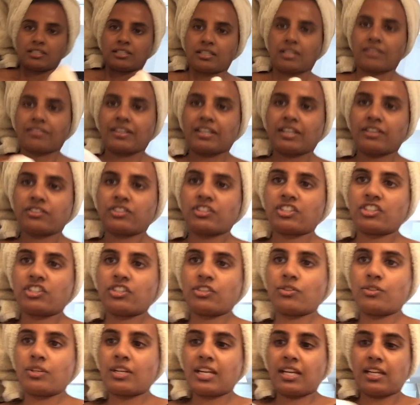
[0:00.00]
nothing else to
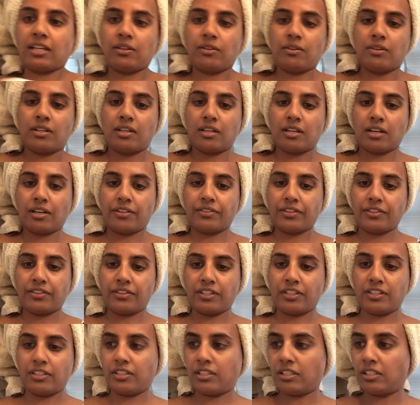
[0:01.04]
do now other
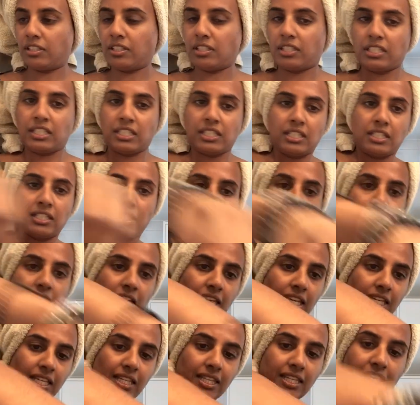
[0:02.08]
than to take the